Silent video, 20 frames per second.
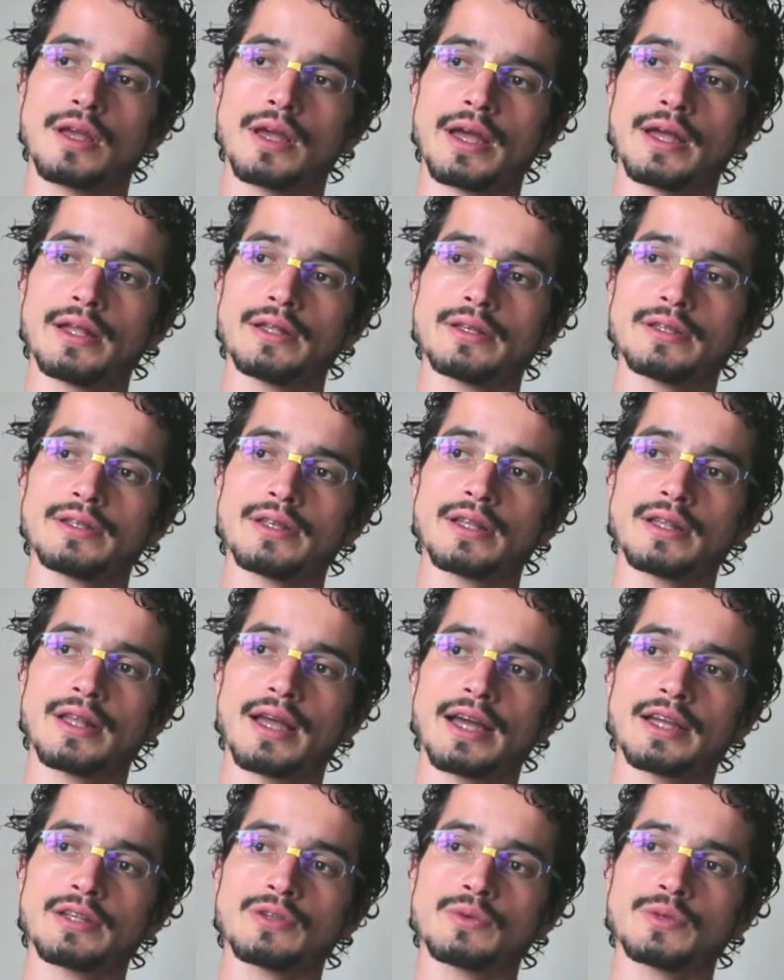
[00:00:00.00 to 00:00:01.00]
And in the
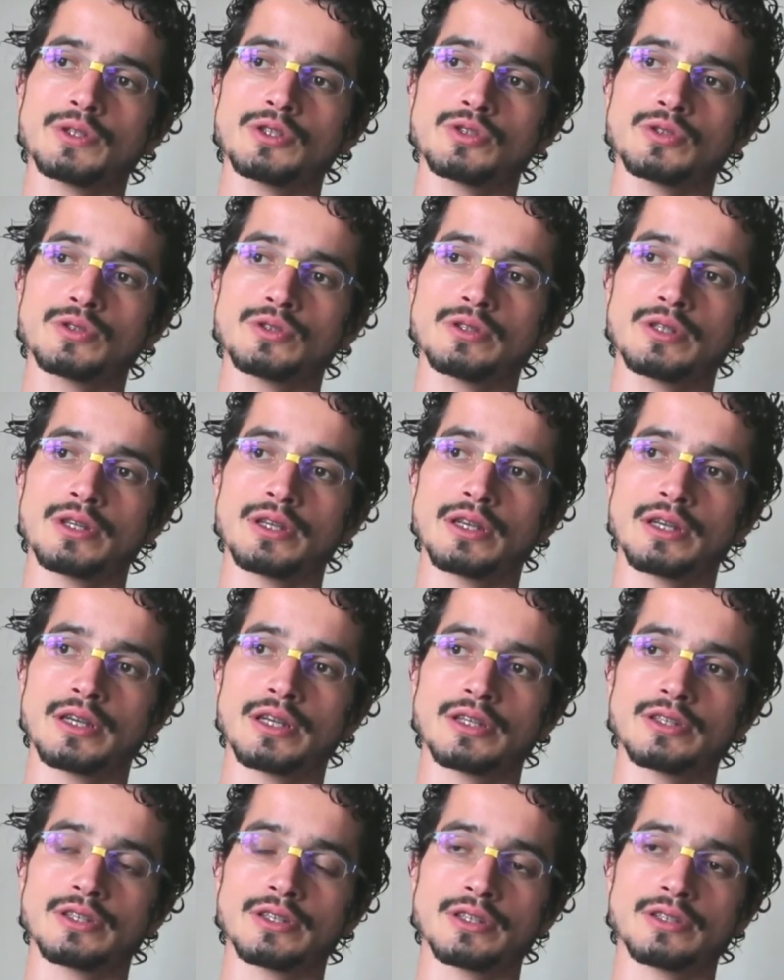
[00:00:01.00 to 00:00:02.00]
night, we should
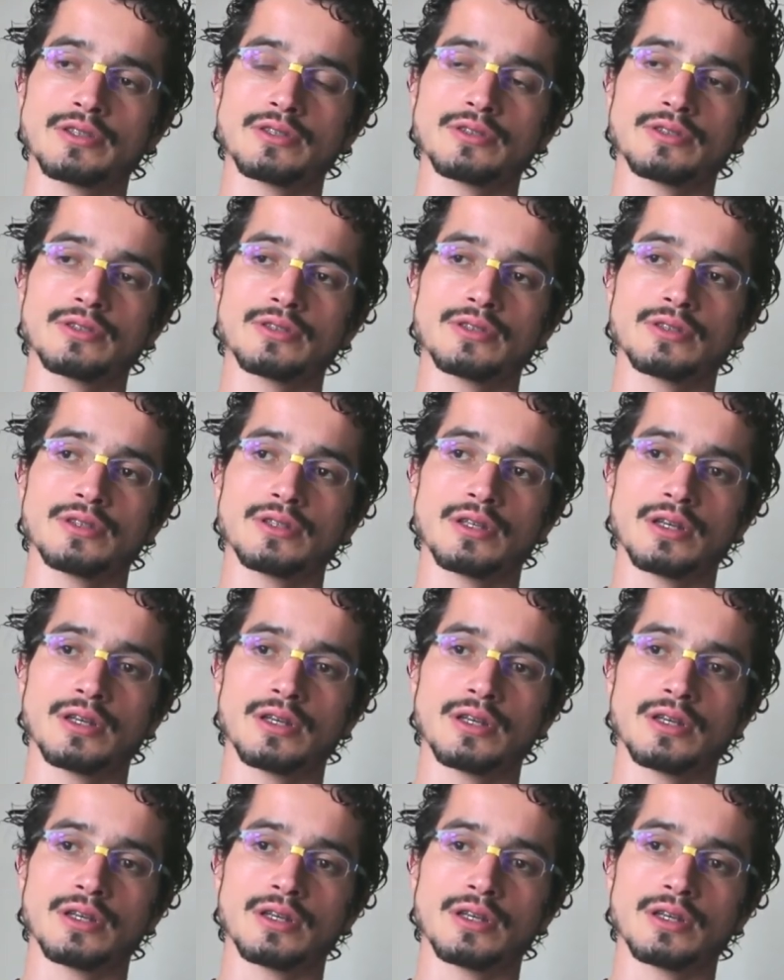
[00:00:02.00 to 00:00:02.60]
eat it